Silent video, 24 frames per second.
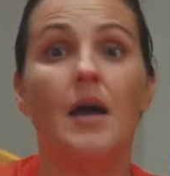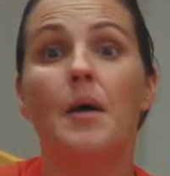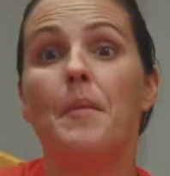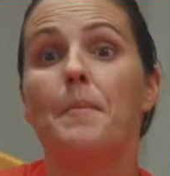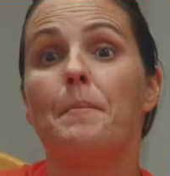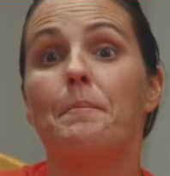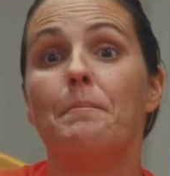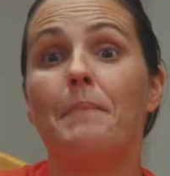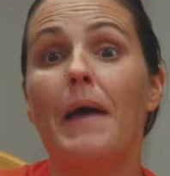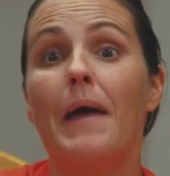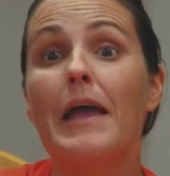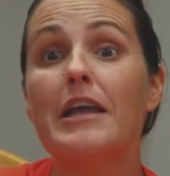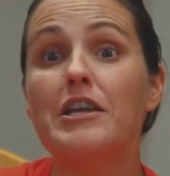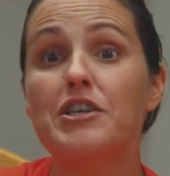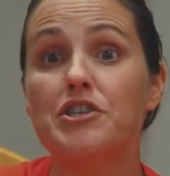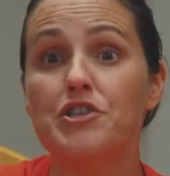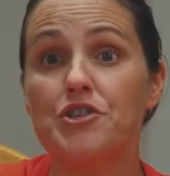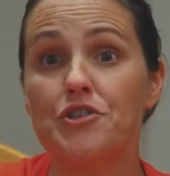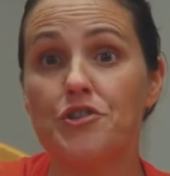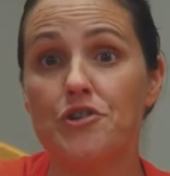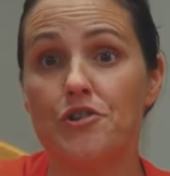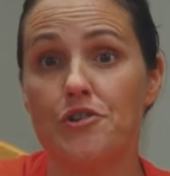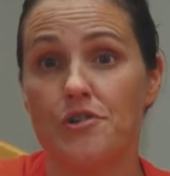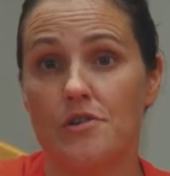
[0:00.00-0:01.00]
Make
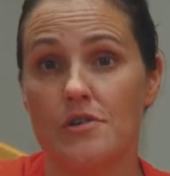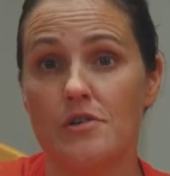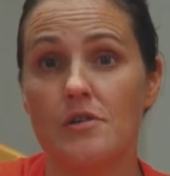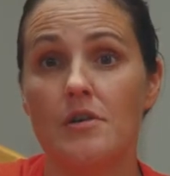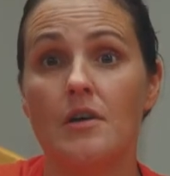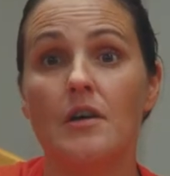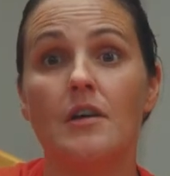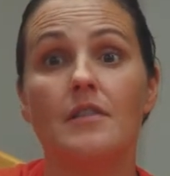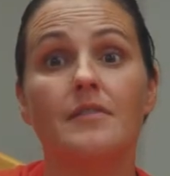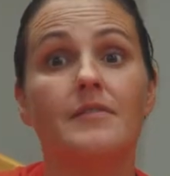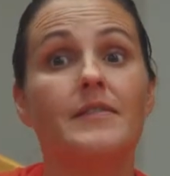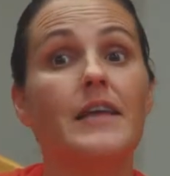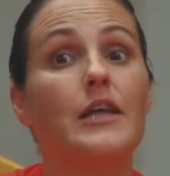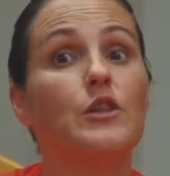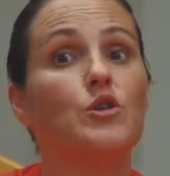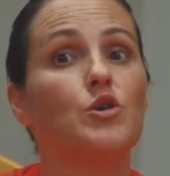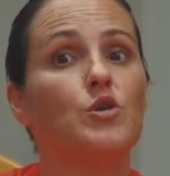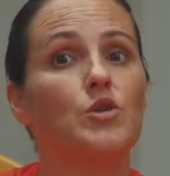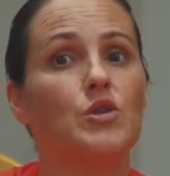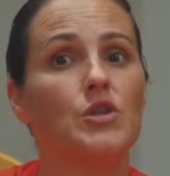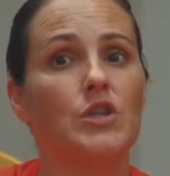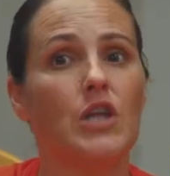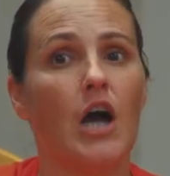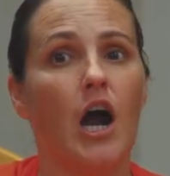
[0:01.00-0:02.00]
sure they do
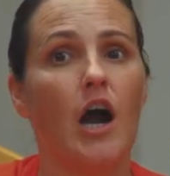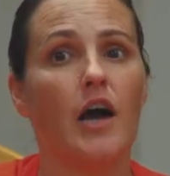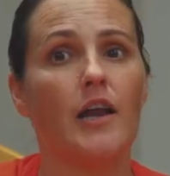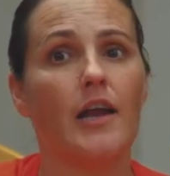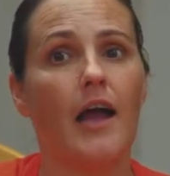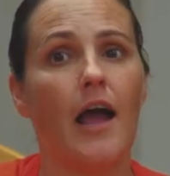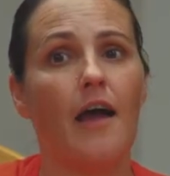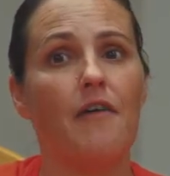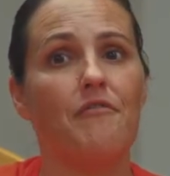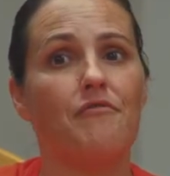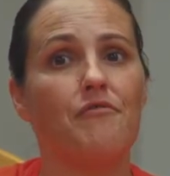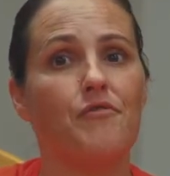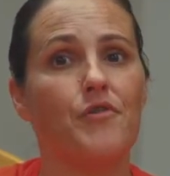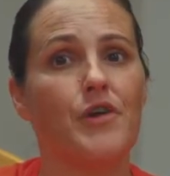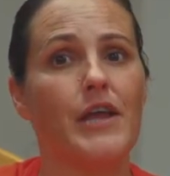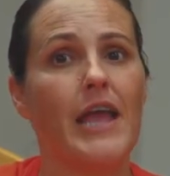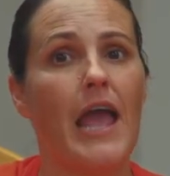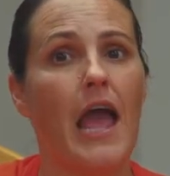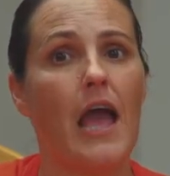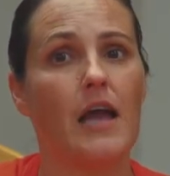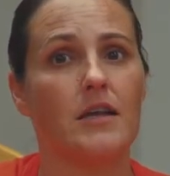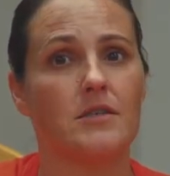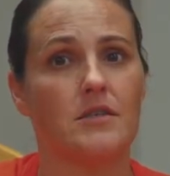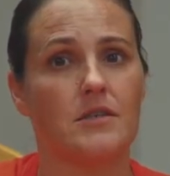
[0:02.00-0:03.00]
not have free
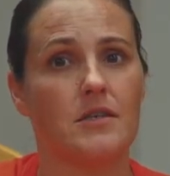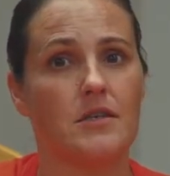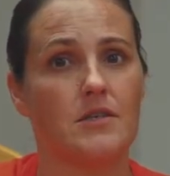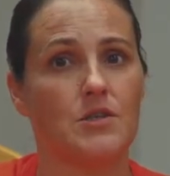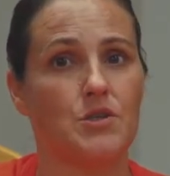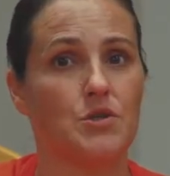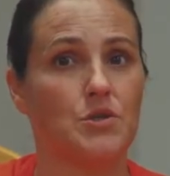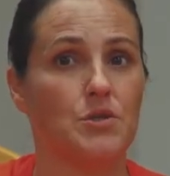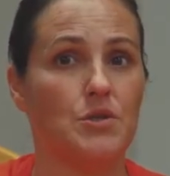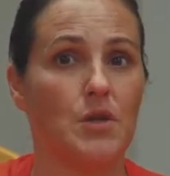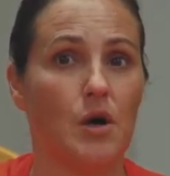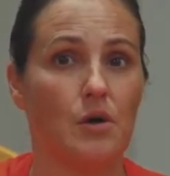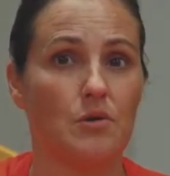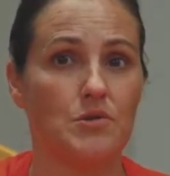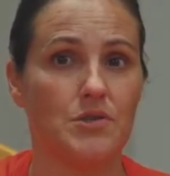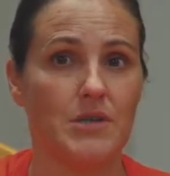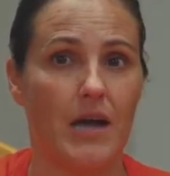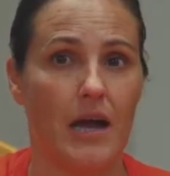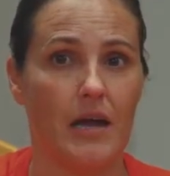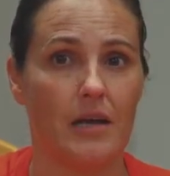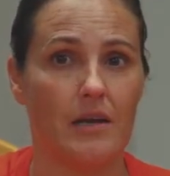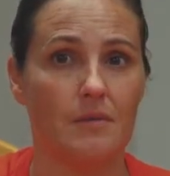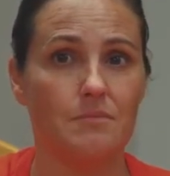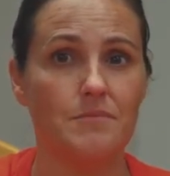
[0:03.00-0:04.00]
access to those
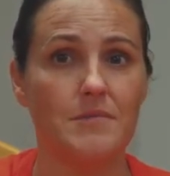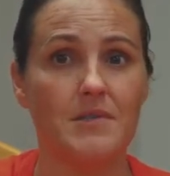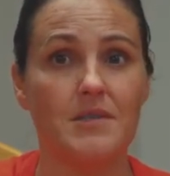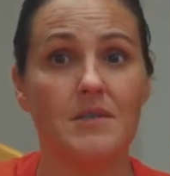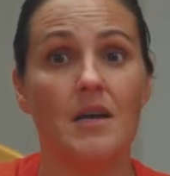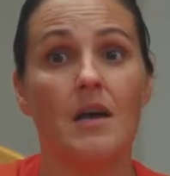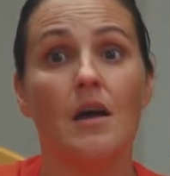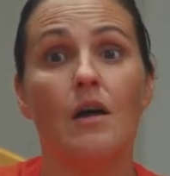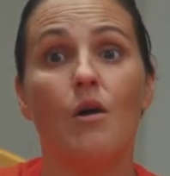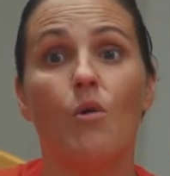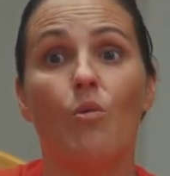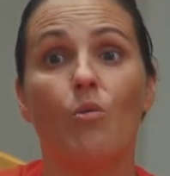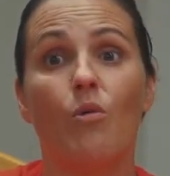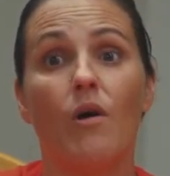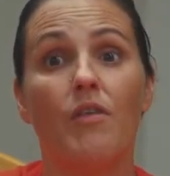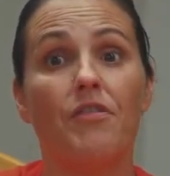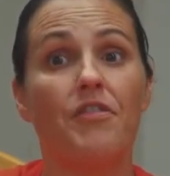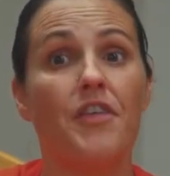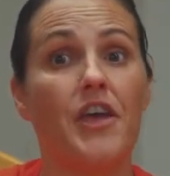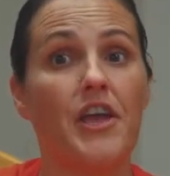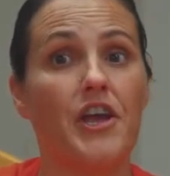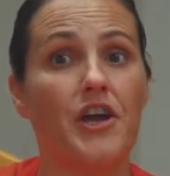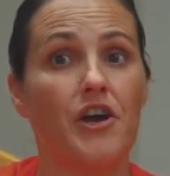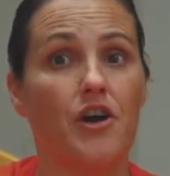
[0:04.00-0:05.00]
items when
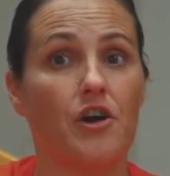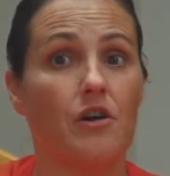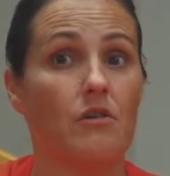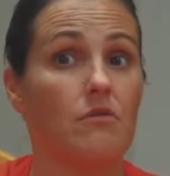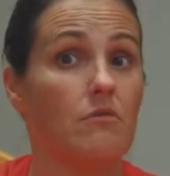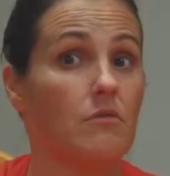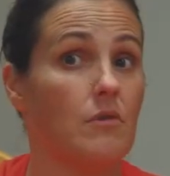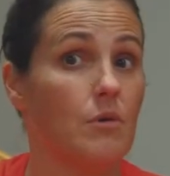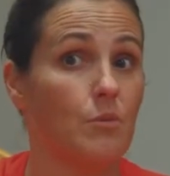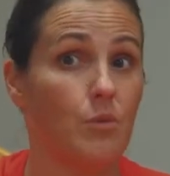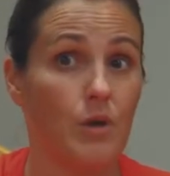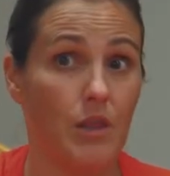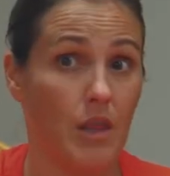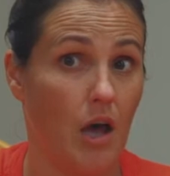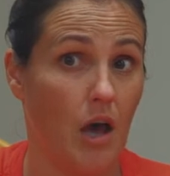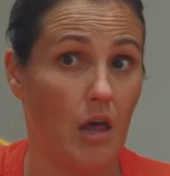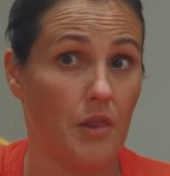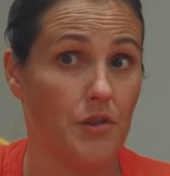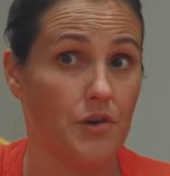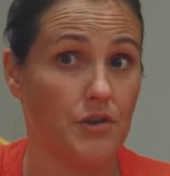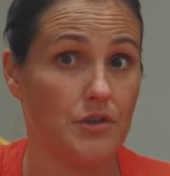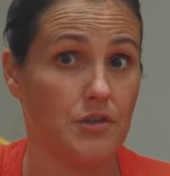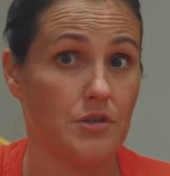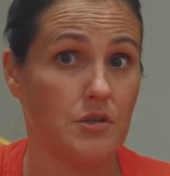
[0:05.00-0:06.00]
they are with
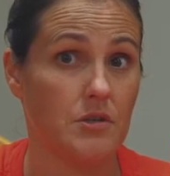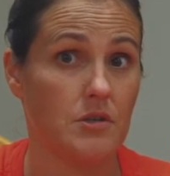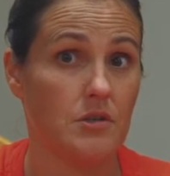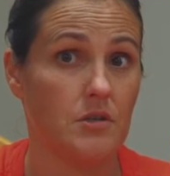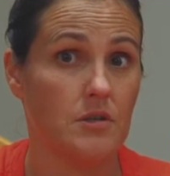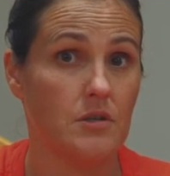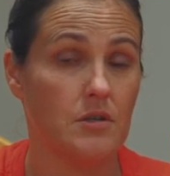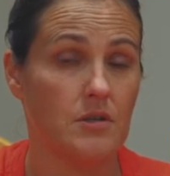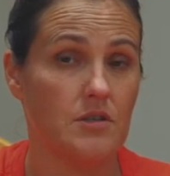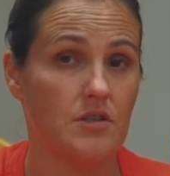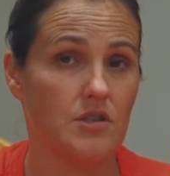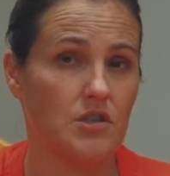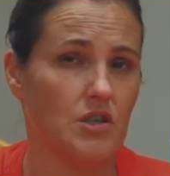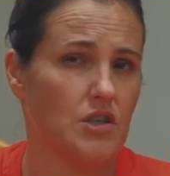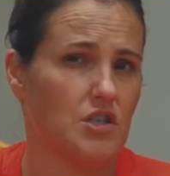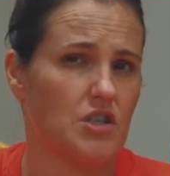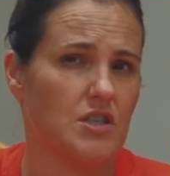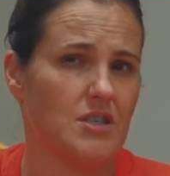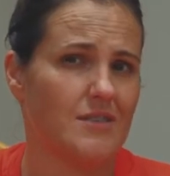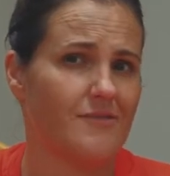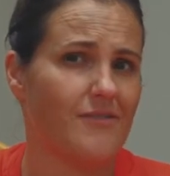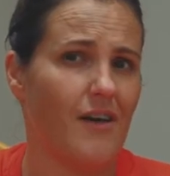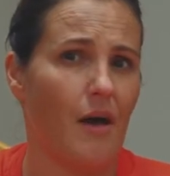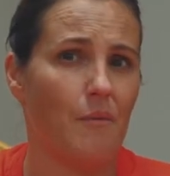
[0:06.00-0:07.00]
others, such
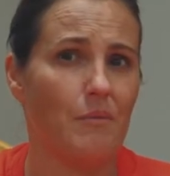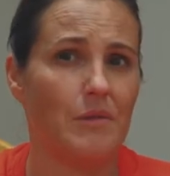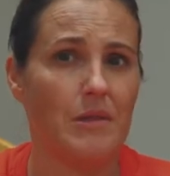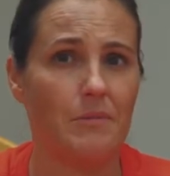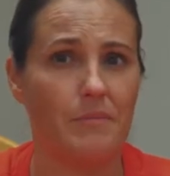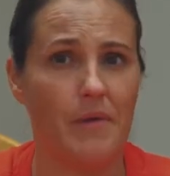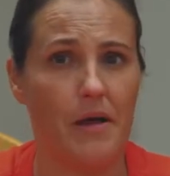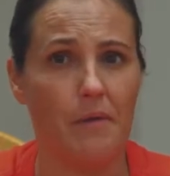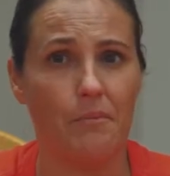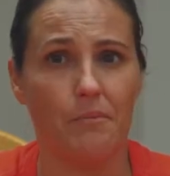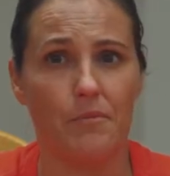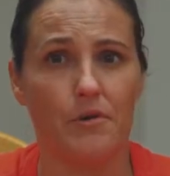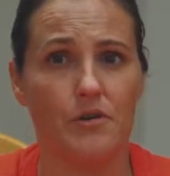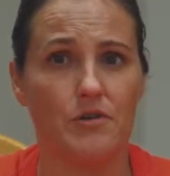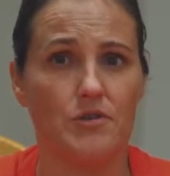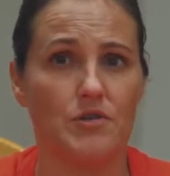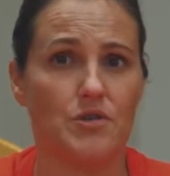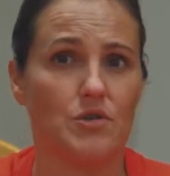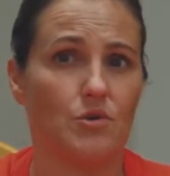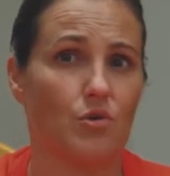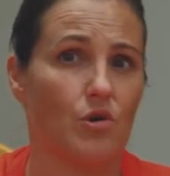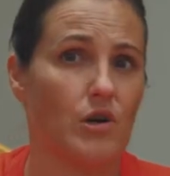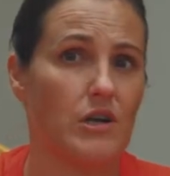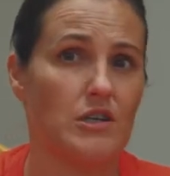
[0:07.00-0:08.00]
as family members
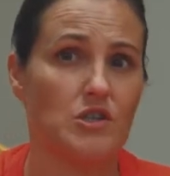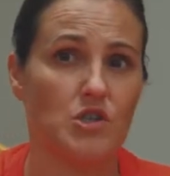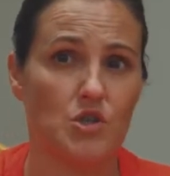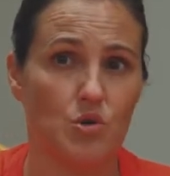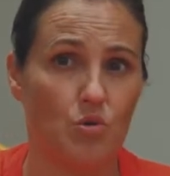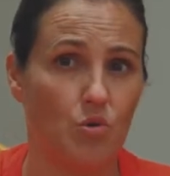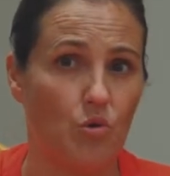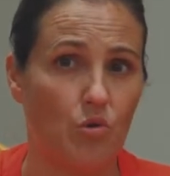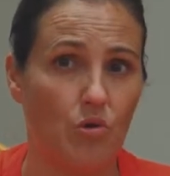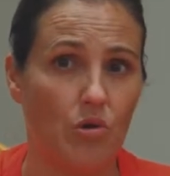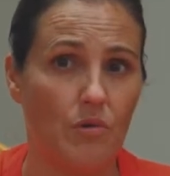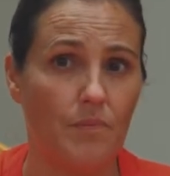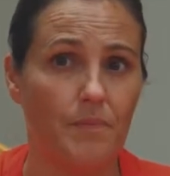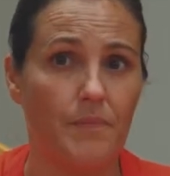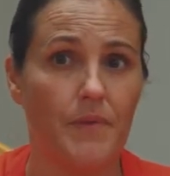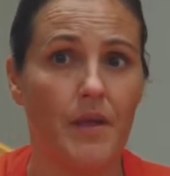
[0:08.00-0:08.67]
or at school.